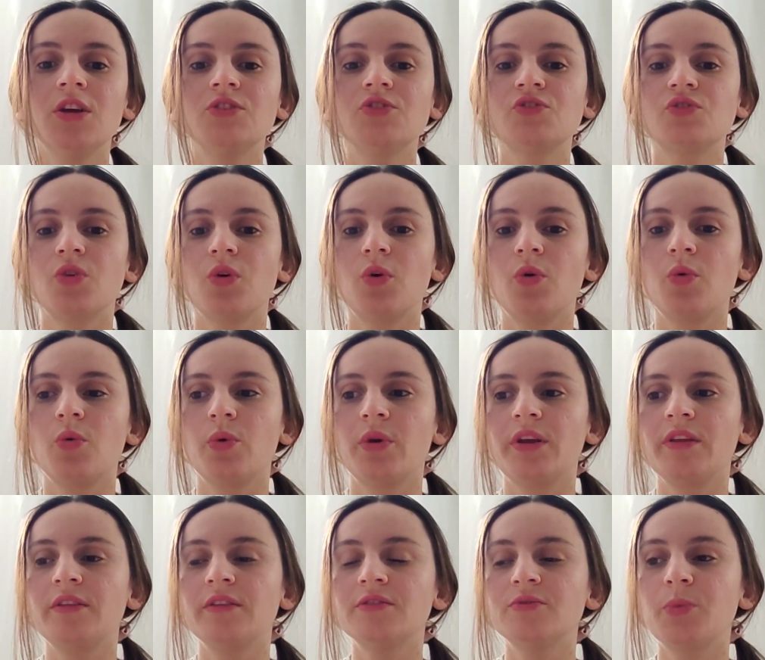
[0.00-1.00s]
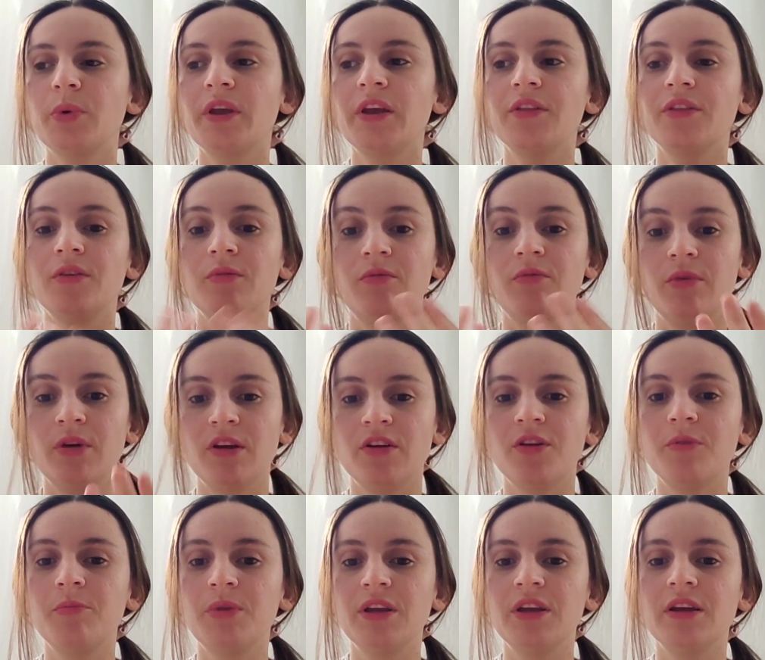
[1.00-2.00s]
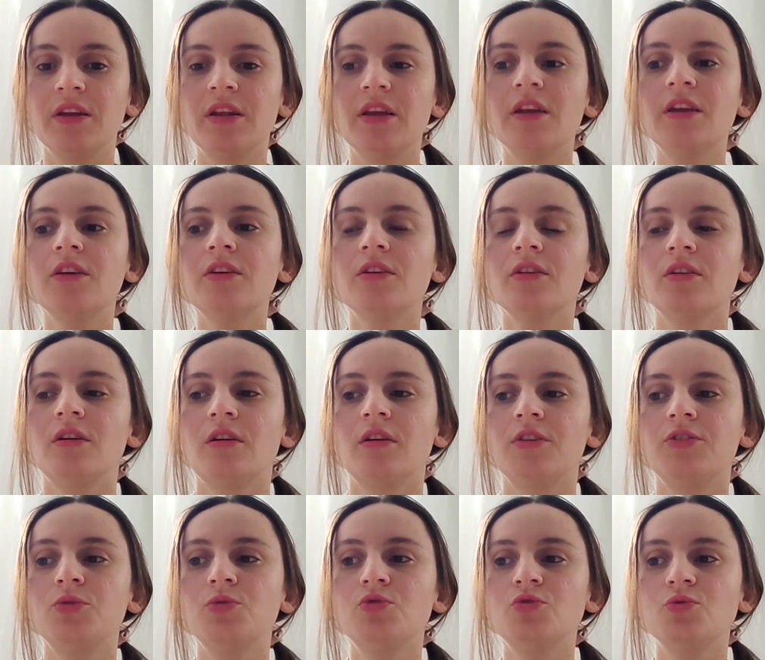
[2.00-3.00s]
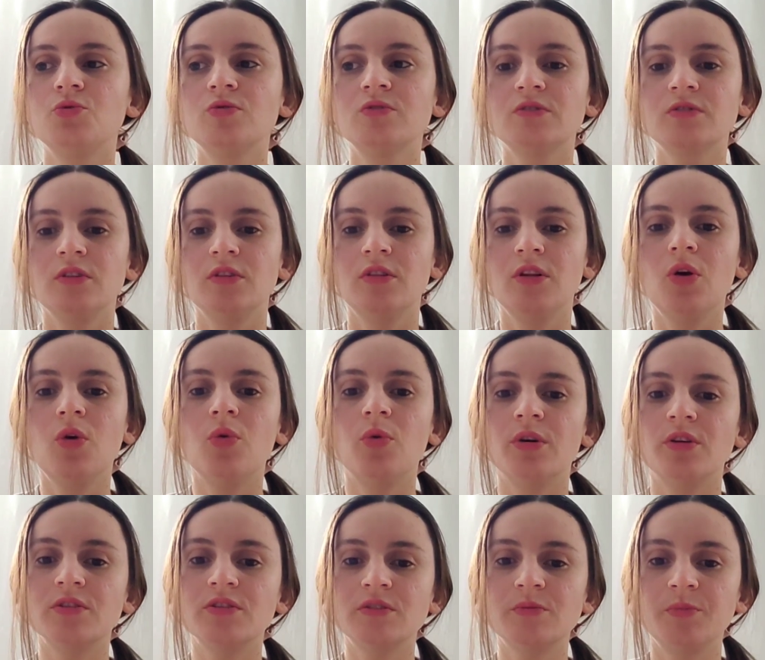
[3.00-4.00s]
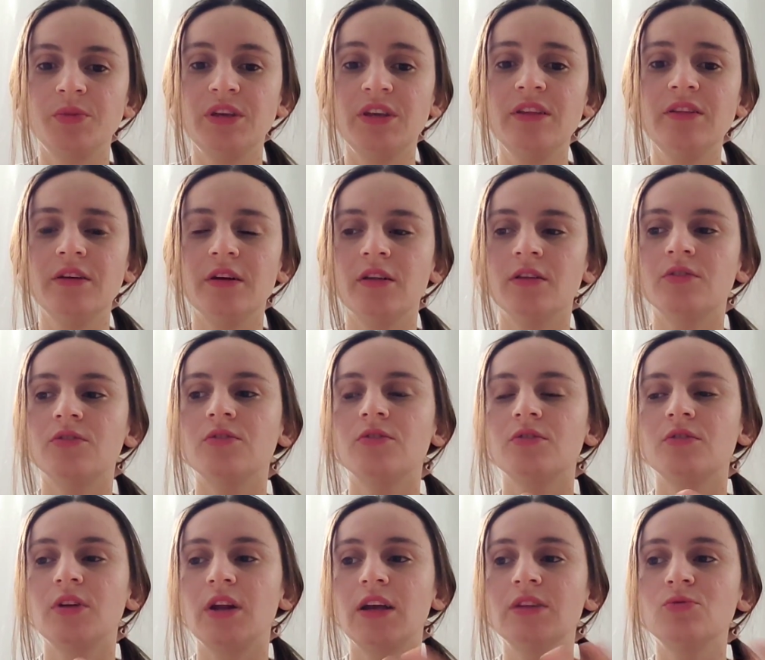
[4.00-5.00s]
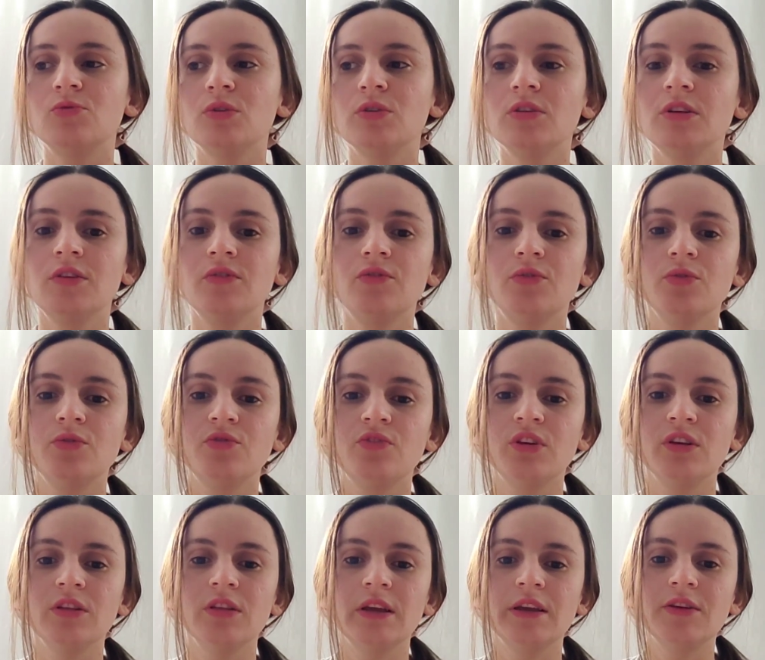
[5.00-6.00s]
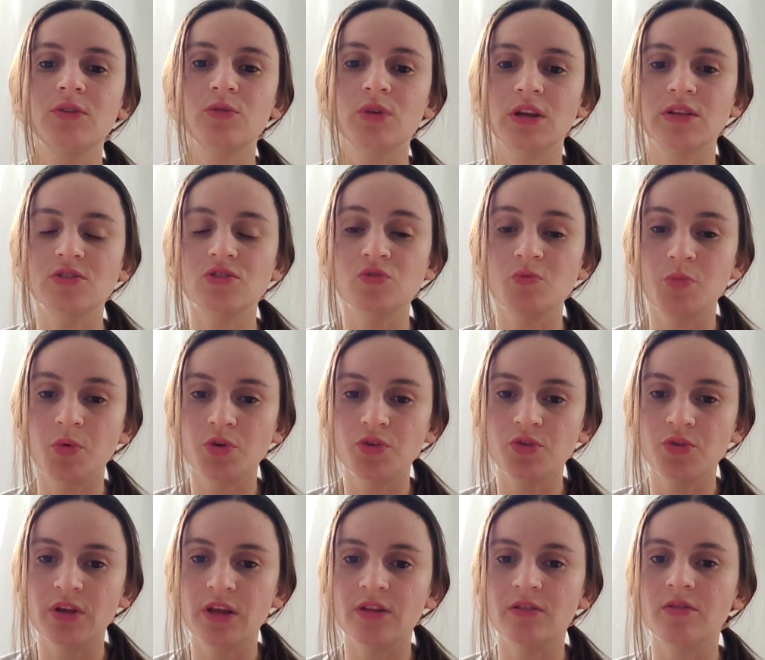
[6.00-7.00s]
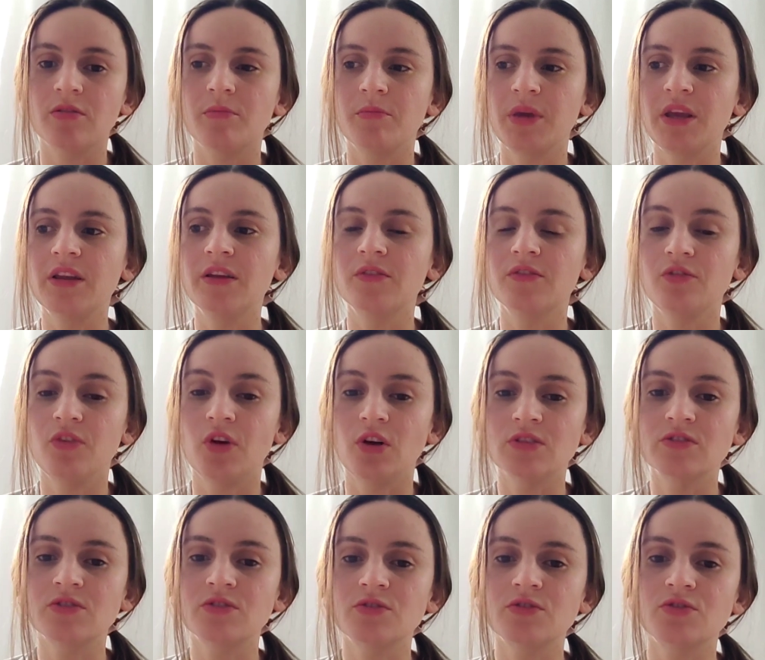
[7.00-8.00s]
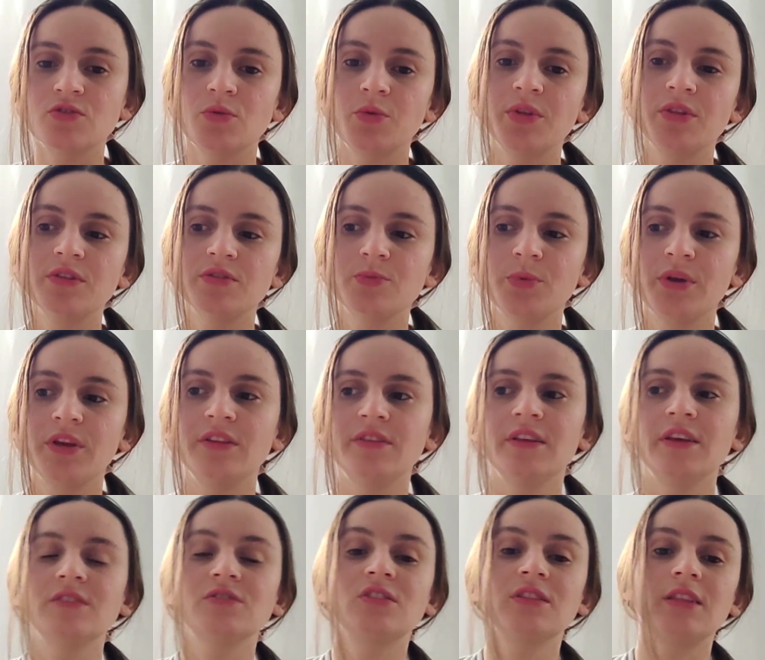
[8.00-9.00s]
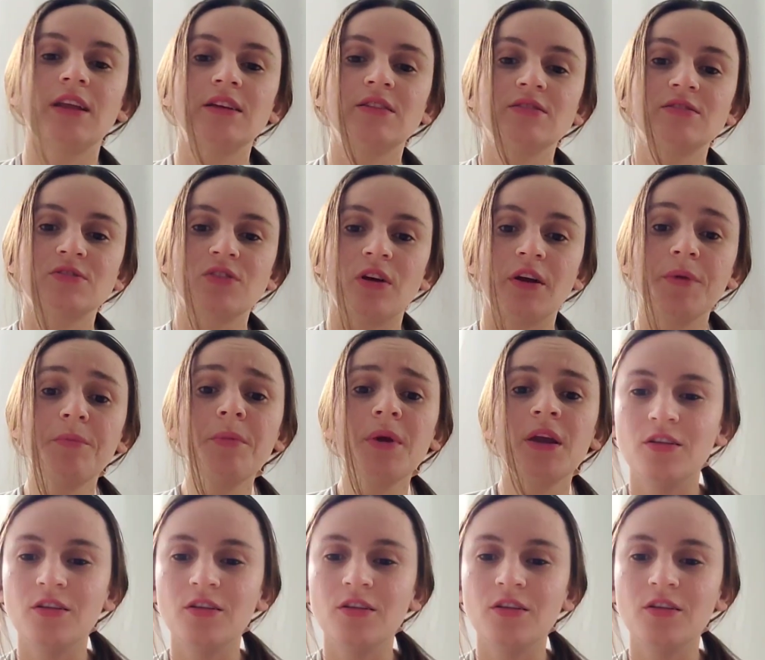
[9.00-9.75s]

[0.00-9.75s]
So in this way, at the very beginning, you choose the lower speed, and gradually, if you feel like you can support, you can make it faster. So in this way, it takes less time.